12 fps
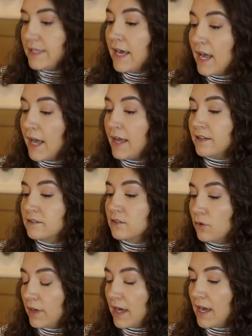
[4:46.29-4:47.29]

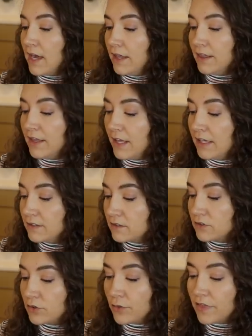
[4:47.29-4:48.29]
yes, okay,
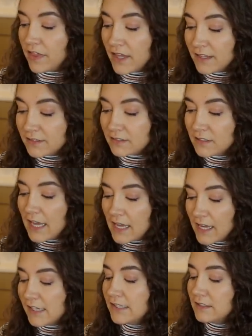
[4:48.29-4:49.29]
this. So this
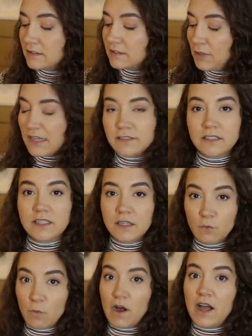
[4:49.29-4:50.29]
is
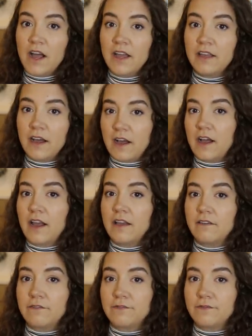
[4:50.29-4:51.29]
basically why
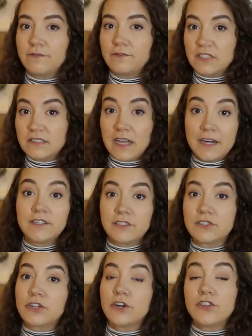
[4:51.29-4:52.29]
I've decided to
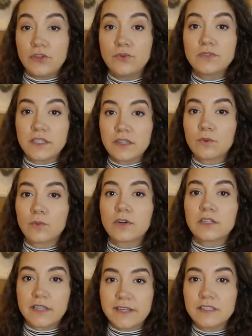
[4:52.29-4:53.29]
start using the
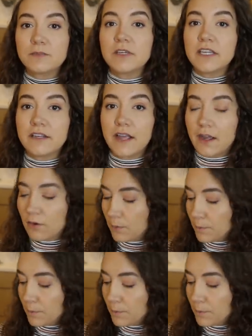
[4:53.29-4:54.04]
word lesbian now.